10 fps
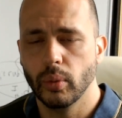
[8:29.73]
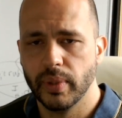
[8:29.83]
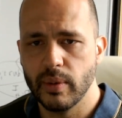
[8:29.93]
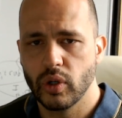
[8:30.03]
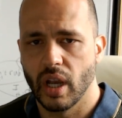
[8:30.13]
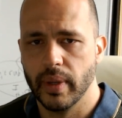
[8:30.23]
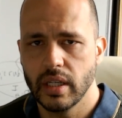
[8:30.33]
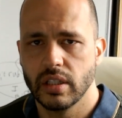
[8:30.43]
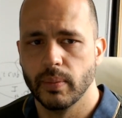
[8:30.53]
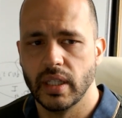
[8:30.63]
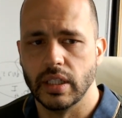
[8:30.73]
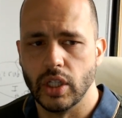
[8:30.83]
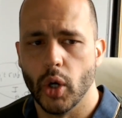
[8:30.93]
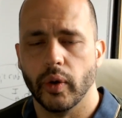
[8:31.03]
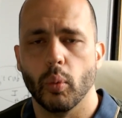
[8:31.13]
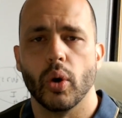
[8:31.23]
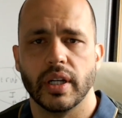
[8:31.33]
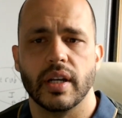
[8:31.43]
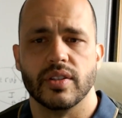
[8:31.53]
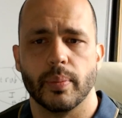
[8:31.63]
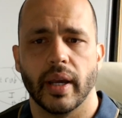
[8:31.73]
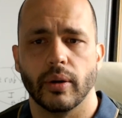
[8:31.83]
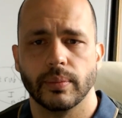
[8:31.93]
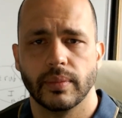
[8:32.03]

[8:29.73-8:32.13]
People come into the meeting knowing what it is about.